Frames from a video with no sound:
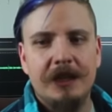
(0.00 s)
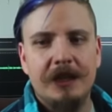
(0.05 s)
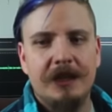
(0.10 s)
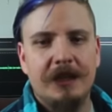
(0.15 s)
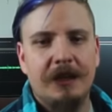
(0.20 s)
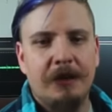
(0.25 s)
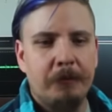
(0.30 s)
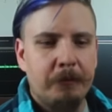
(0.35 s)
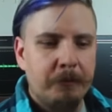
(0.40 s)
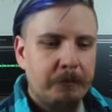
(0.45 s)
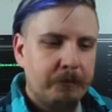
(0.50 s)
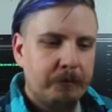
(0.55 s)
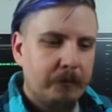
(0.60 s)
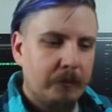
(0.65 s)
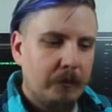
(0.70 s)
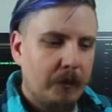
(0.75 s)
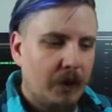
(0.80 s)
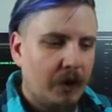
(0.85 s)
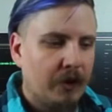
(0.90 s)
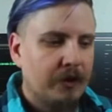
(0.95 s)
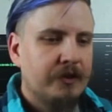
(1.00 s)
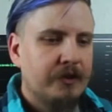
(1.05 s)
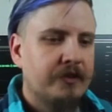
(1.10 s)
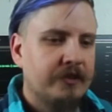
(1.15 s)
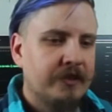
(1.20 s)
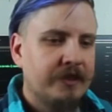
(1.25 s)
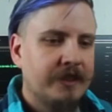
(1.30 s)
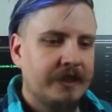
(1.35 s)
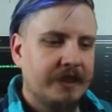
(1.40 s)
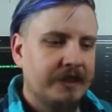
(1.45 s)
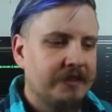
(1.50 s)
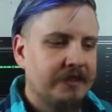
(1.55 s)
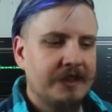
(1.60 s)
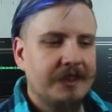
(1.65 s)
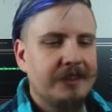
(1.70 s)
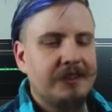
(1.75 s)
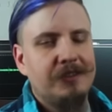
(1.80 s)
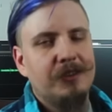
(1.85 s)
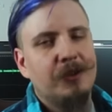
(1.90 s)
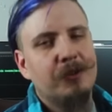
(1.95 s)
Now, honestly, like I
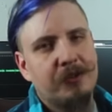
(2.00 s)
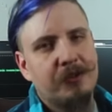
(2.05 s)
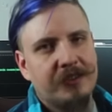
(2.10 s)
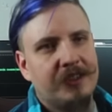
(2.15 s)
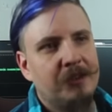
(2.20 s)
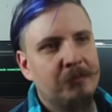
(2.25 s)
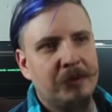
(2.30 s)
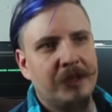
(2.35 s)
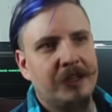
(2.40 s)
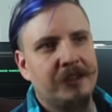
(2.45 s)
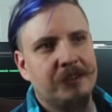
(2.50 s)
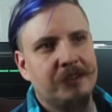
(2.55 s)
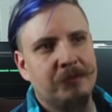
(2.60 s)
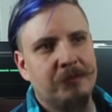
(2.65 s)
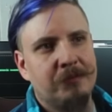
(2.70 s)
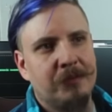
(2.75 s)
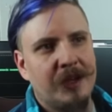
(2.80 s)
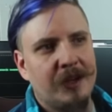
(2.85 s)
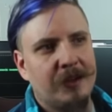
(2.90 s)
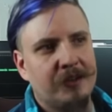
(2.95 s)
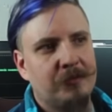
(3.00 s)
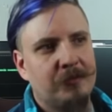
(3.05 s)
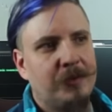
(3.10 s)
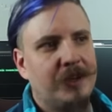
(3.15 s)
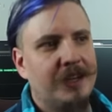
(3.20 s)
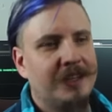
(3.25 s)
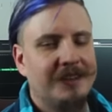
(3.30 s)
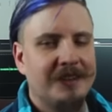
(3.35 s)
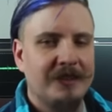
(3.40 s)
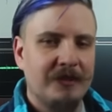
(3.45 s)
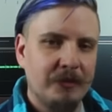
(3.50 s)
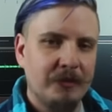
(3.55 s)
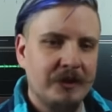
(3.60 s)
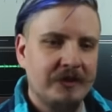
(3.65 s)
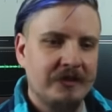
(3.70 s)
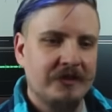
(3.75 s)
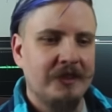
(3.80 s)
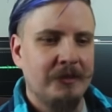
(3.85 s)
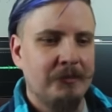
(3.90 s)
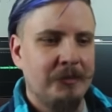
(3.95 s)
said, don't skimp out on your power supply. This
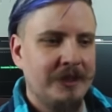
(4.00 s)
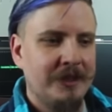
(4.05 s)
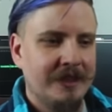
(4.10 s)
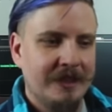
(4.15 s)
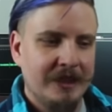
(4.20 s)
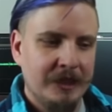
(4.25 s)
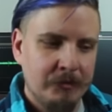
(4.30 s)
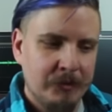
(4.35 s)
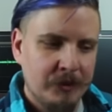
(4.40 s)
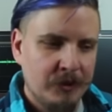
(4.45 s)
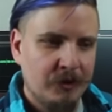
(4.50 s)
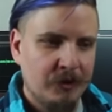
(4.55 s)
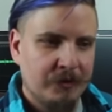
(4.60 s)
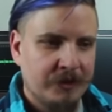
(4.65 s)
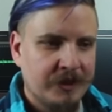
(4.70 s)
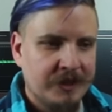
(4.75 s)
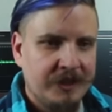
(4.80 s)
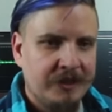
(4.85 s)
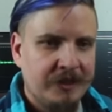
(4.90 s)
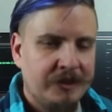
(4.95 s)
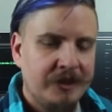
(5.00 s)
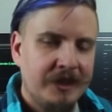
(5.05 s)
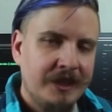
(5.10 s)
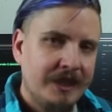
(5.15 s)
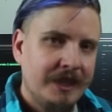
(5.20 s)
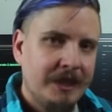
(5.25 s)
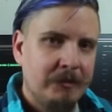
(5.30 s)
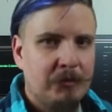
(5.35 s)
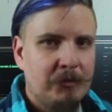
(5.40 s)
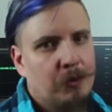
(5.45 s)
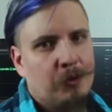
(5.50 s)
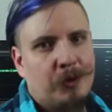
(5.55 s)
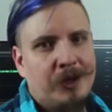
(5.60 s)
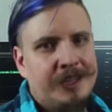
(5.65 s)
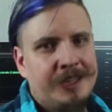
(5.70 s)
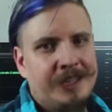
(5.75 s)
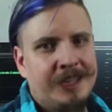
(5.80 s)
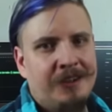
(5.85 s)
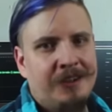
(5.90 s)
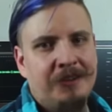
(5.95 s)
one's going to be a little bit overkill, but
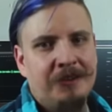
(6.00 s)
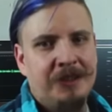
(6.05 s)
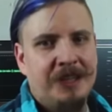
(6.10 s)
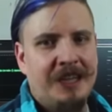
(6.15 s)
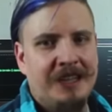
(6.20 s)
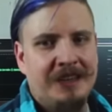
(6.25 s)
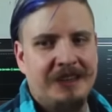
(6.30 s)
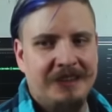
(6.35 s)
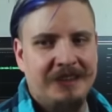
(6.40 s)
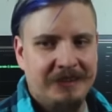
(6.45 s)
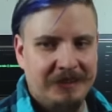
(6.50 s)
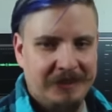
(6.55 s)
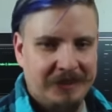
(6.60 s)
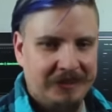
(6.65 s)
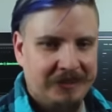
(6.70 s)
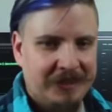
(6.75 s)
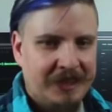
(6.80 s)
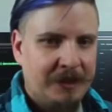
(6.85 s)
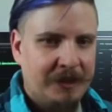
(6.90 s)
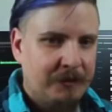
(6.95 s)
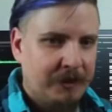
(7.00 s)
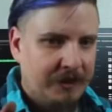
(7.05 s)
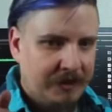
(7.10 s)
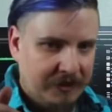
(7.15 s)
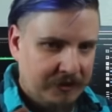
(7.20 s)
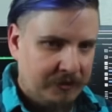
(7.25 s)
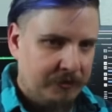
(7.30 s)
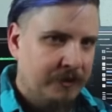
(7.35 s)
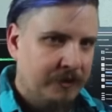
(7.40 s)
right now, at the time of this